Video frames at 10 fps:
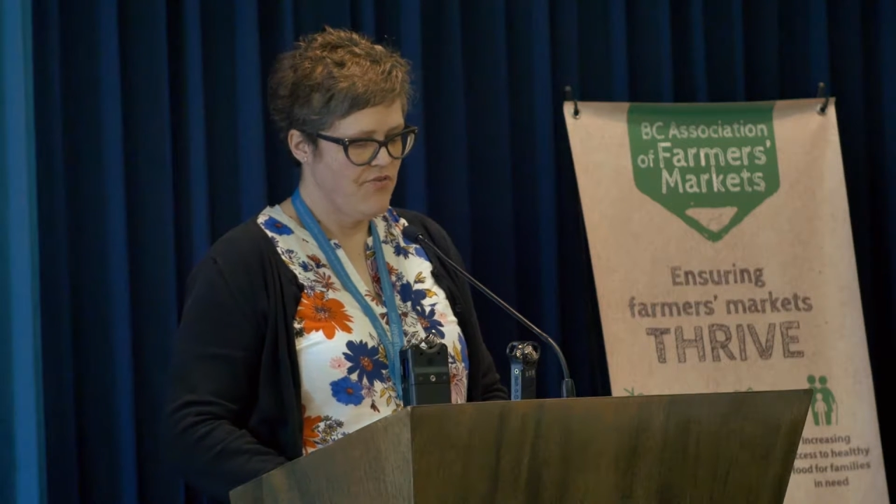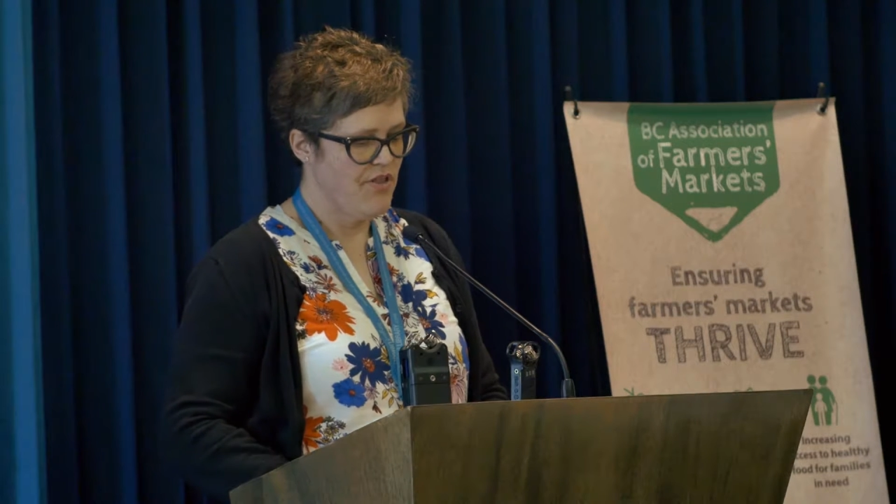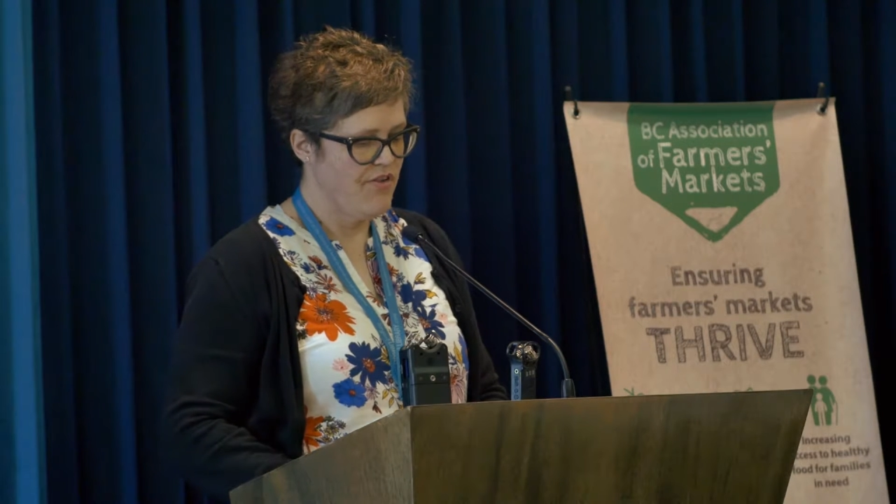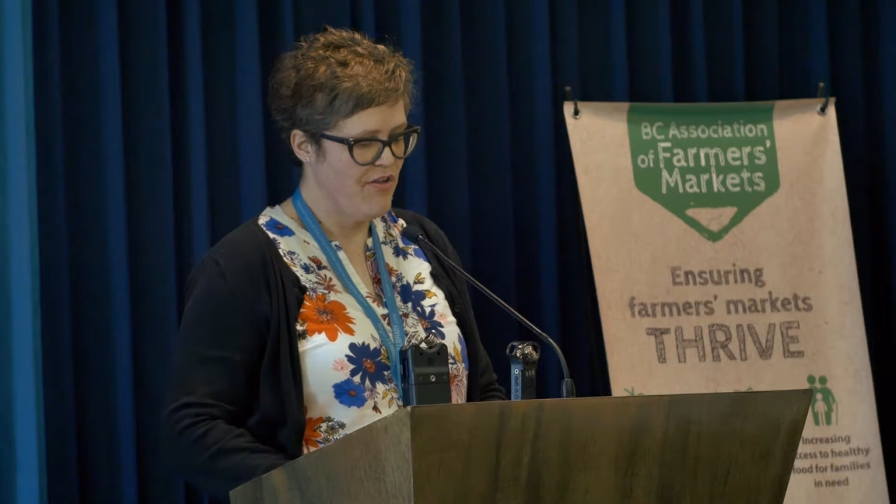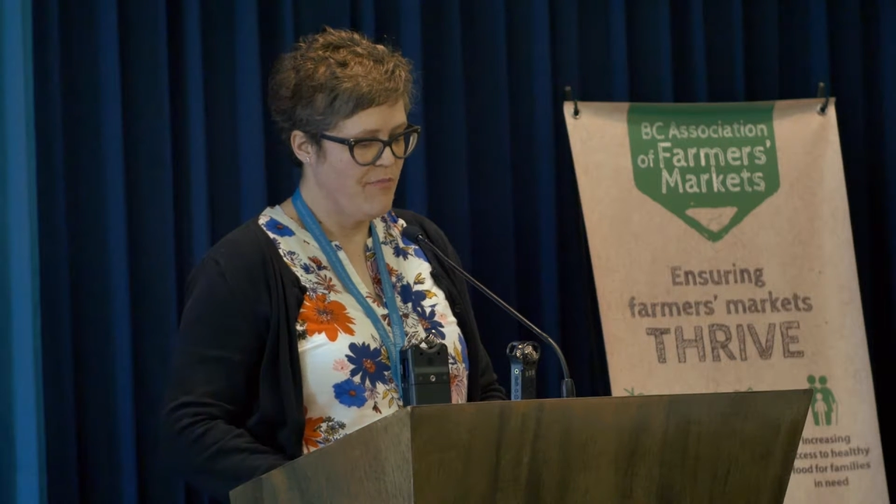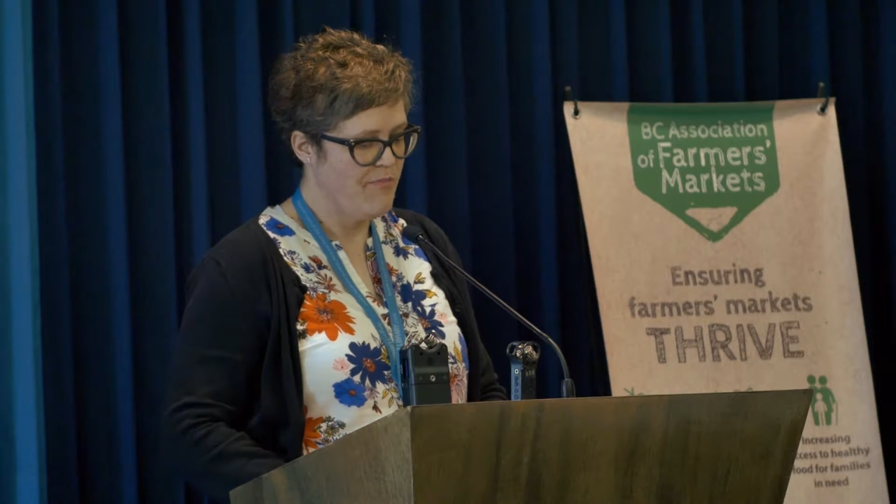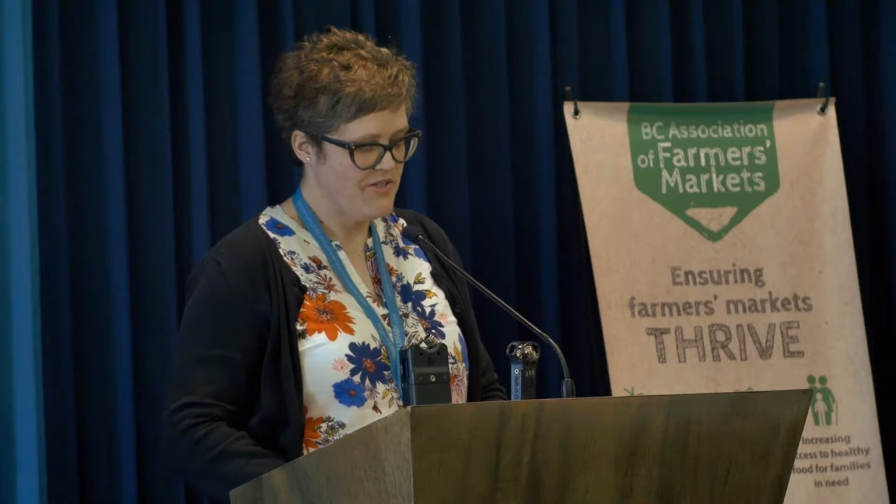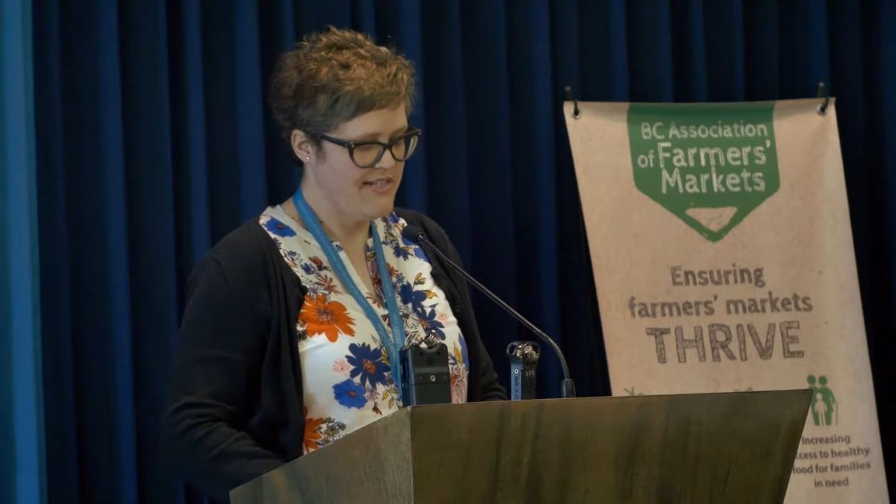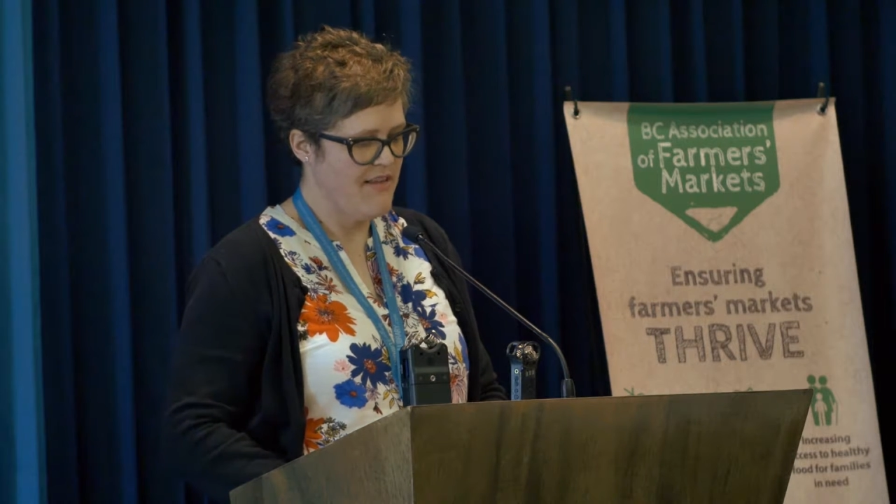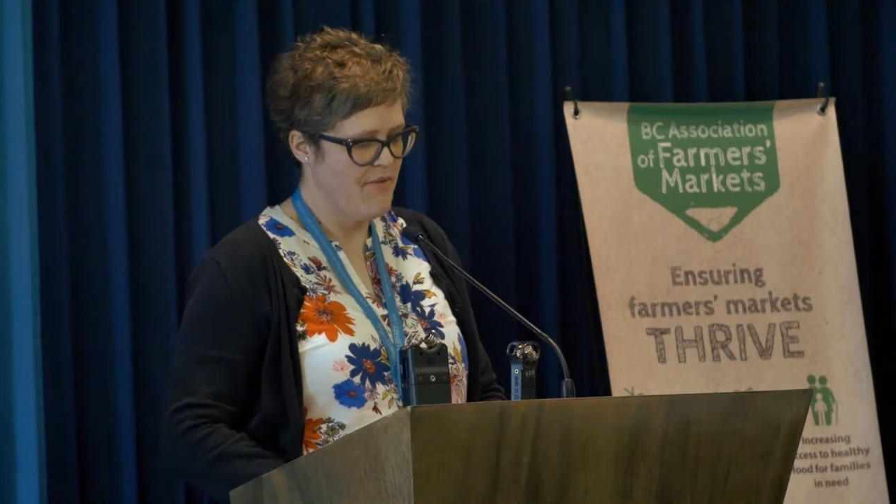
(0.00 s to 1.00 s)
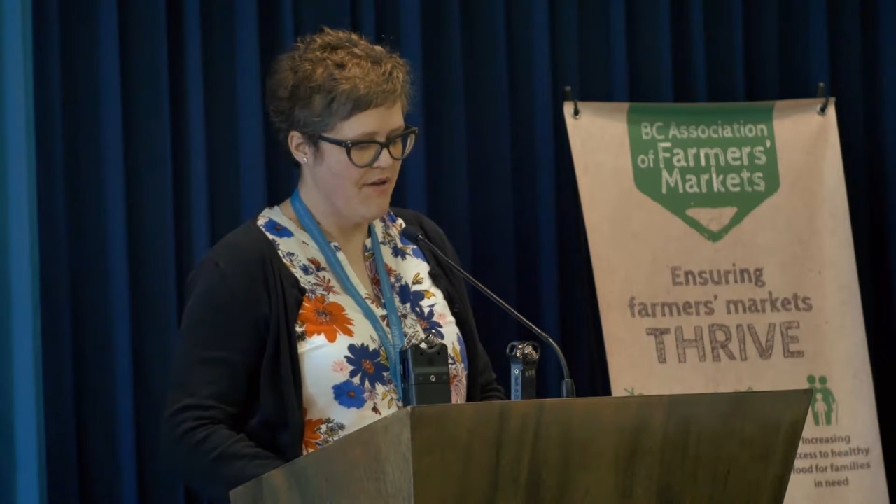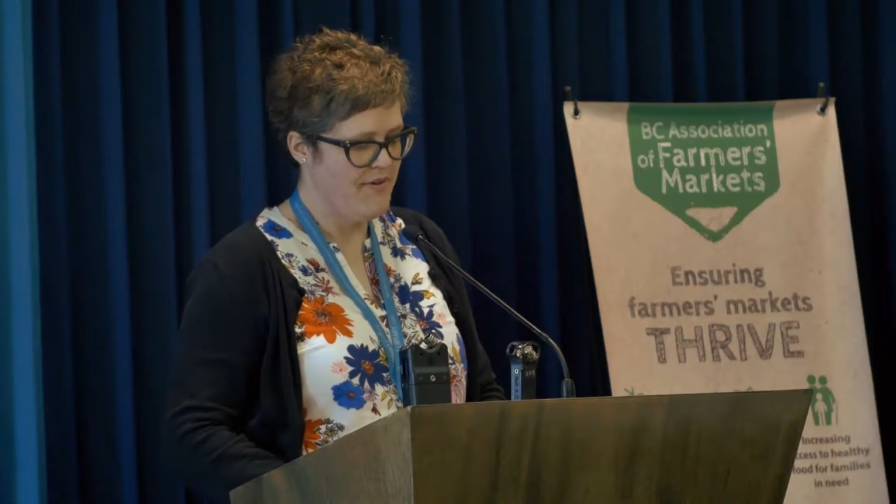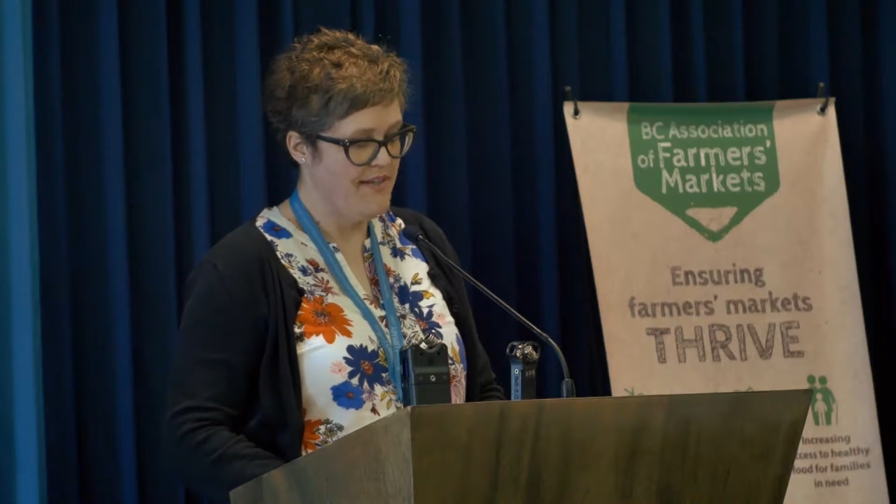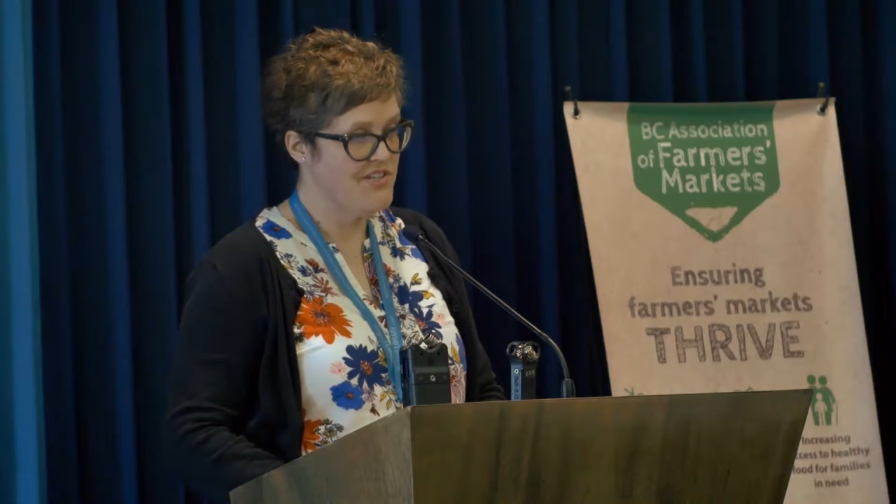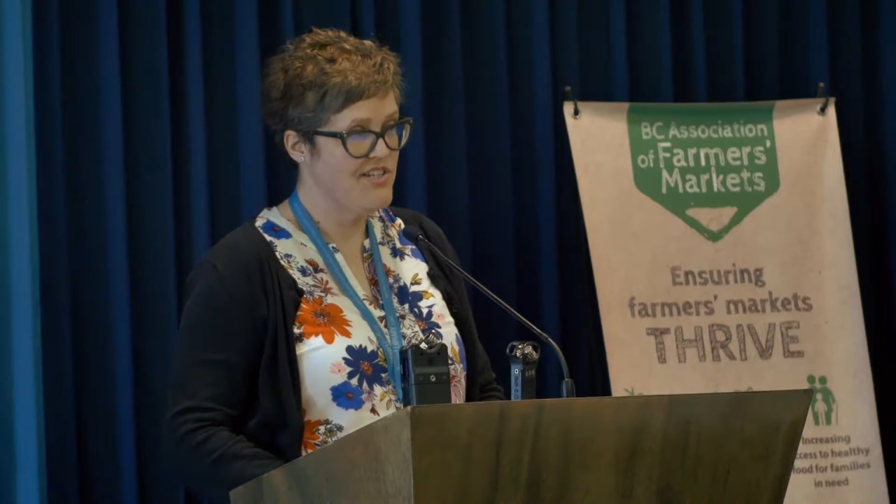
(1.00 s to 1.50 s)
43% of the
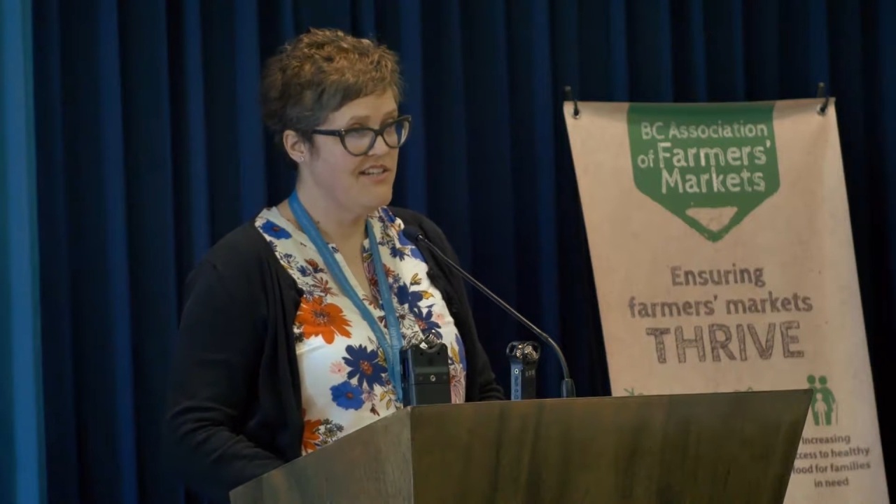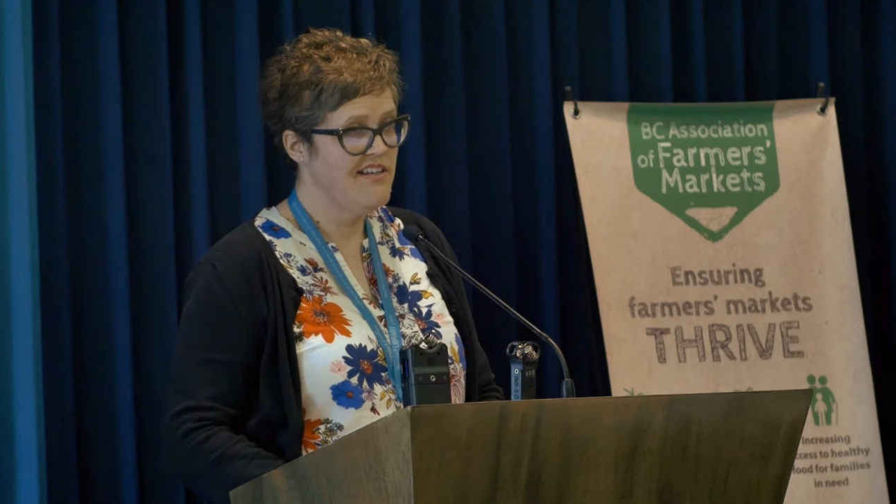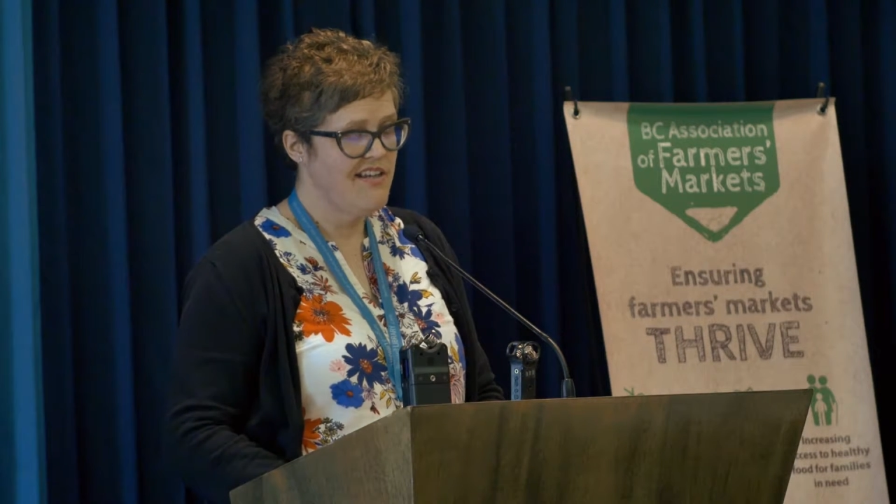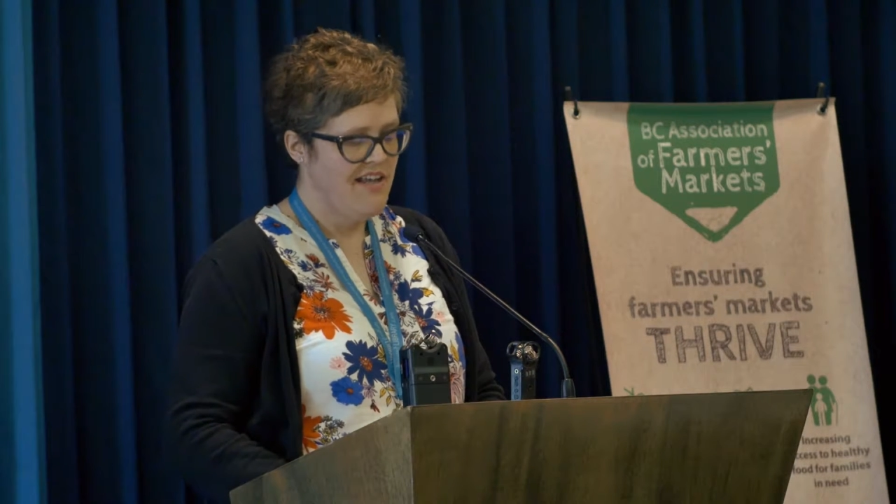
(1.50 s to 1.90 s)
population,